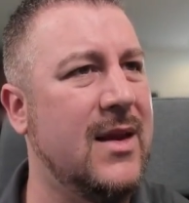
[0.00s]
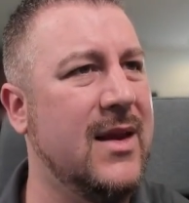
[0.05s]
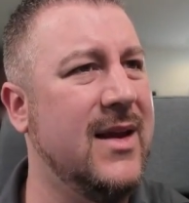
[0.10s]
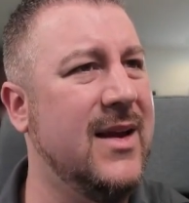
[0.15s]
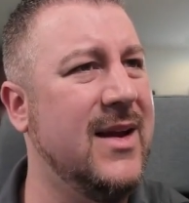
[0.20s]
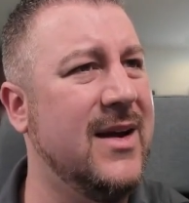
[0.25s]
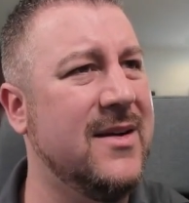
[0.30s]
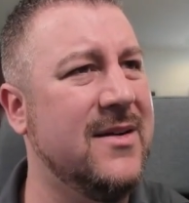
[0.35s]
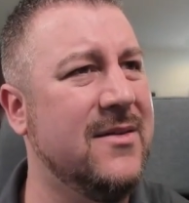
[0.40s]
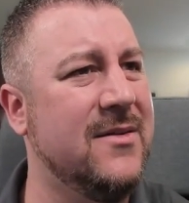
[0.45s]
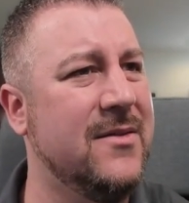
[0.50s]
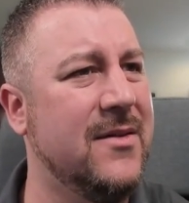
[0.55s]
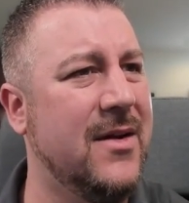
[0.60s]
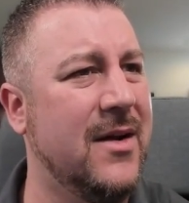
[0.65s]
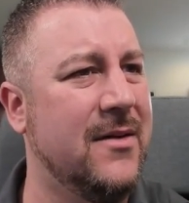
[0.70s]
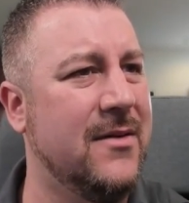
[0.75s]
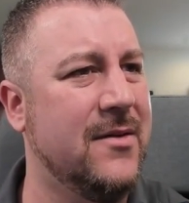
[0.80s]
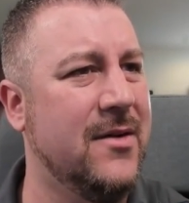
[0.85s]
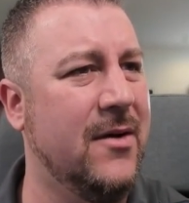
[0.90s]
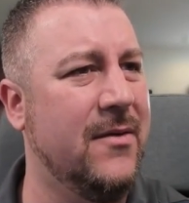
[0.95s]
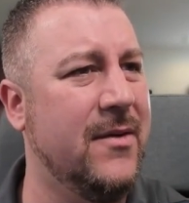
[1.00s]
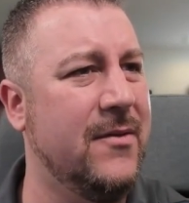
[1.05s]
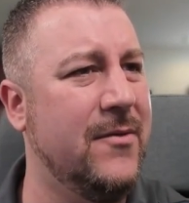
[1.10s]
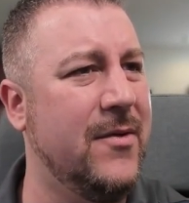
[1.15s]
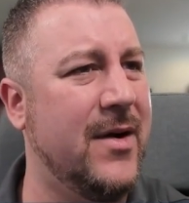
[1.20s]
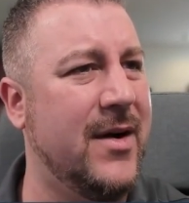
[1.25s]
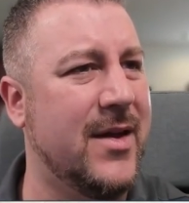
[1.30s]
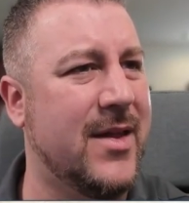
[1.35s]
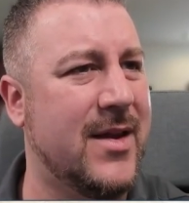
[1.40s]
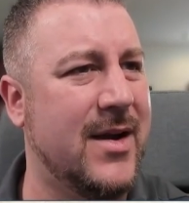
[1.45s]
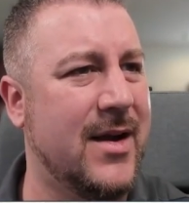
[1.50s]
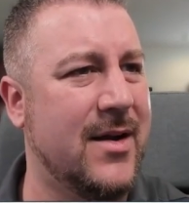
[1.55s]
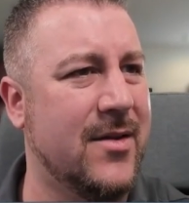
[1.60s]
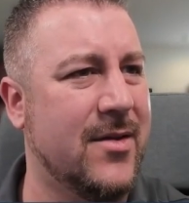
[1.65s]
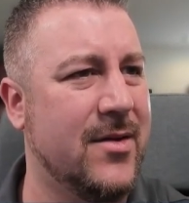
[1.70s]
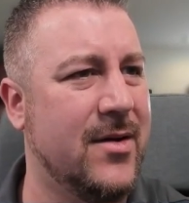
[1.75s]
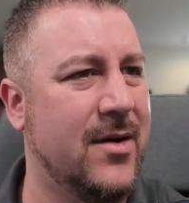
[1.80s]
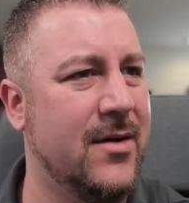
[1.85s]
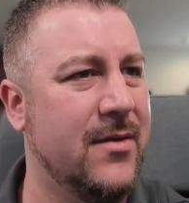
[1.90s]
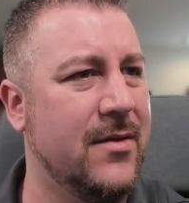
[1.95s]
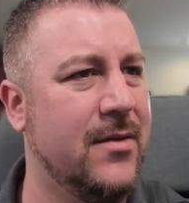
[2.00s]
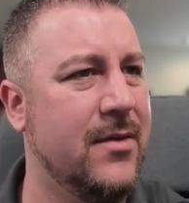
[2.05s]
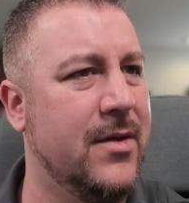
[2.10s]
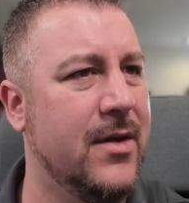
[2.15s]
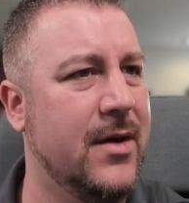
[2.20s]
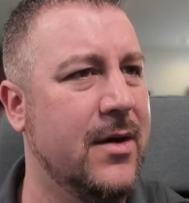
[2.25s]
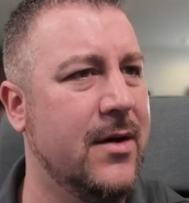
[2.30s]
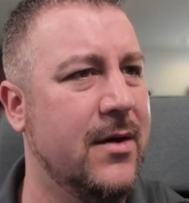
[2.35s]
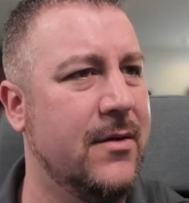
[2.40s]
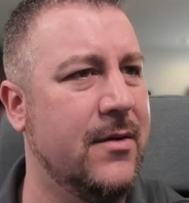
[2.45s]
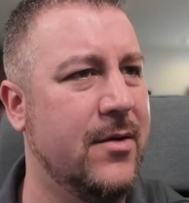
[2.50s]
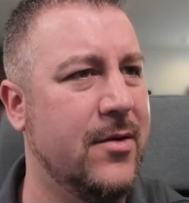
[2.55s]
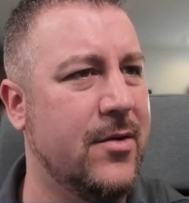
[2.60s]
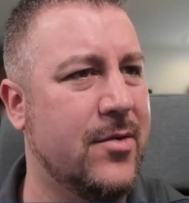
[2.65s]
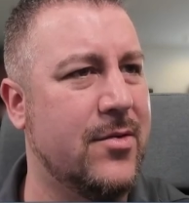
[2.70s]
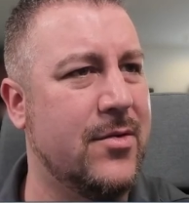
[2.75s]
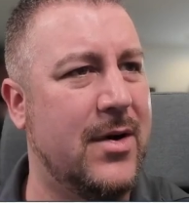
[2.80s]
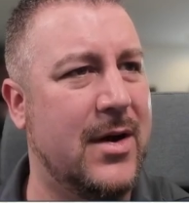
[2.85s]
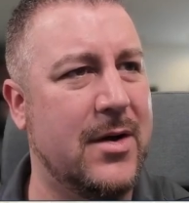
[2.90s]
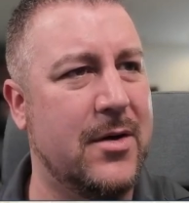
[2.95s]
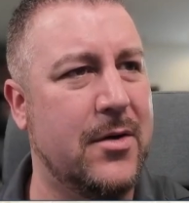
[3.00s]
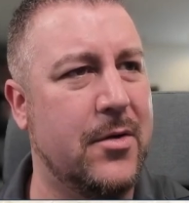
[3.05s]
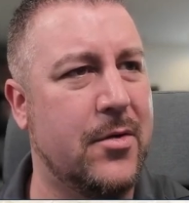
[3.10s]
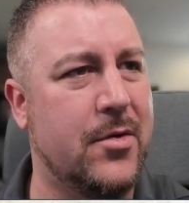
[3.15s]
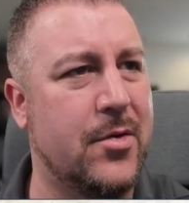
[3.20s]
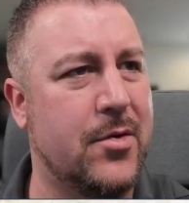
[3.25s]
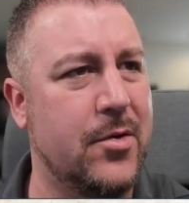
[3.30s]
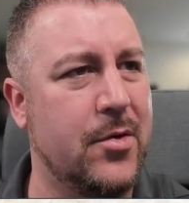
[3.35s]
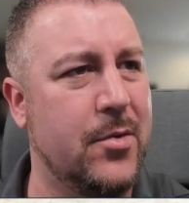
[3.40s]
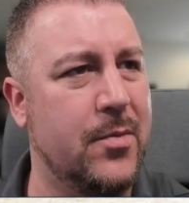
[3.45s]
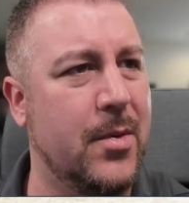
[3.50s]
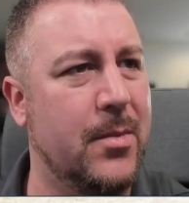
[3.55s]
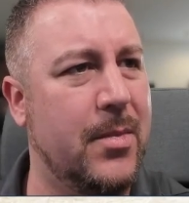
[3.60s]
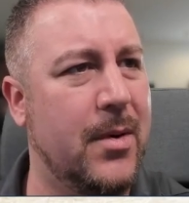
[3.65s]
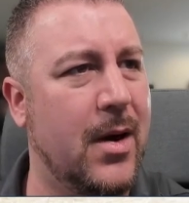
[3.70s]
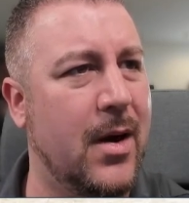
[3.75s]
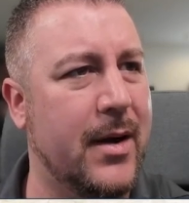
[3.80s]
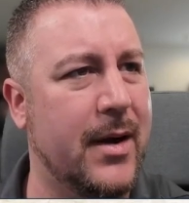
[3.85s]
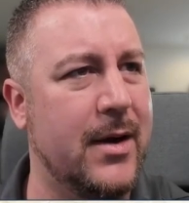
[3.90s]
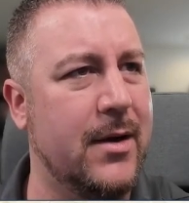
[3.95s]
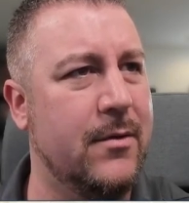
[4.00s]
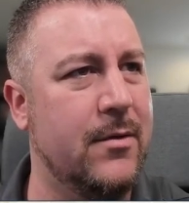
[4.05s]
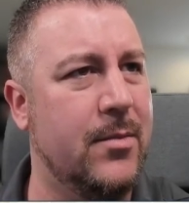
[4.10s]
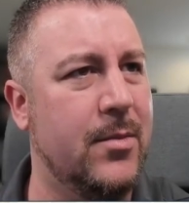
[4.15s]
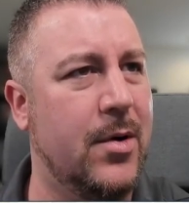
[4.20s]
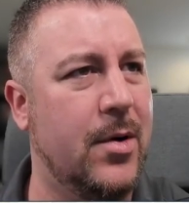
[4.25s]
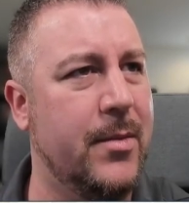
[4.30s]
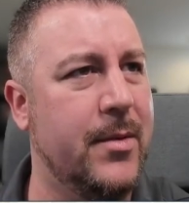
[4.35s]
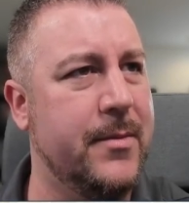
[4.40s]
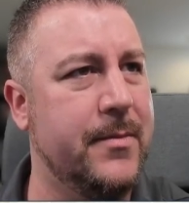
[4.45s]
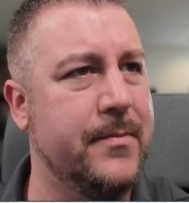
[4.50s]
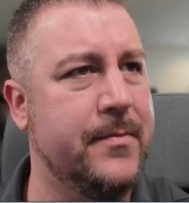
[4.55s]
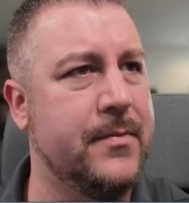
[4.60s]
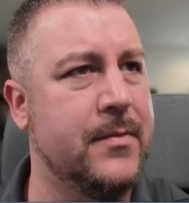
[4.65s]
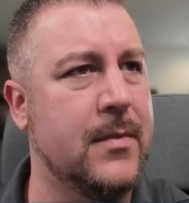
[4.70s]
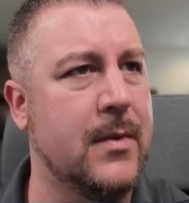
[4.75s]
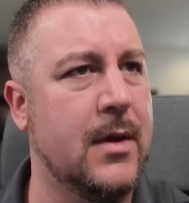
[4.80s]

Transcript: Yeah, I don't know. Nothing really stands out there as like a super bargain at the moment.